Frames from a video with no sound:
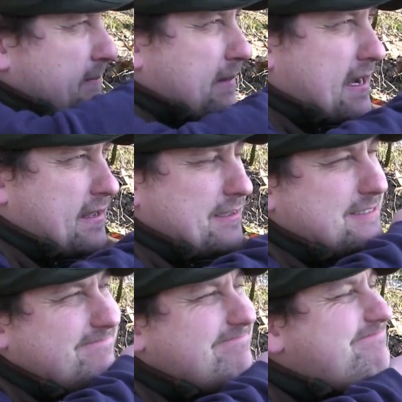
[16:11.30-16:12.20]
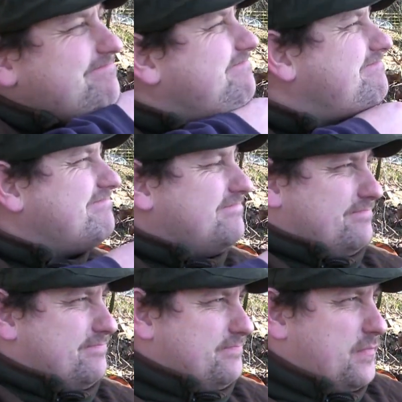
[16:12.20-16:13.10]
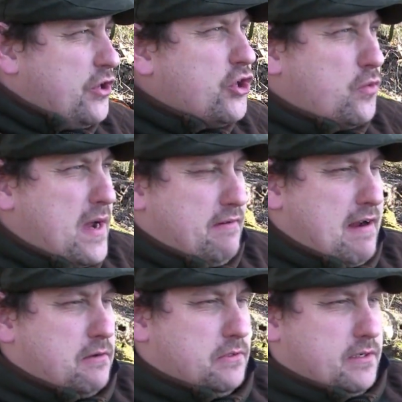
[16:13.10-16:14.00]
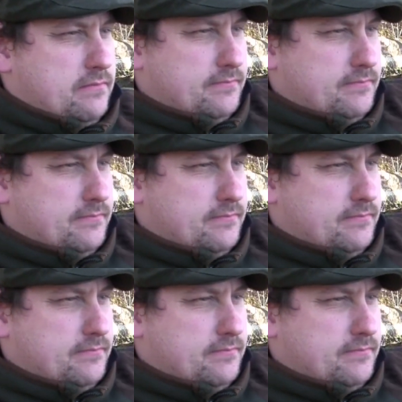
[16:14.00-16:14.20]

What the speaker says: like the other way around.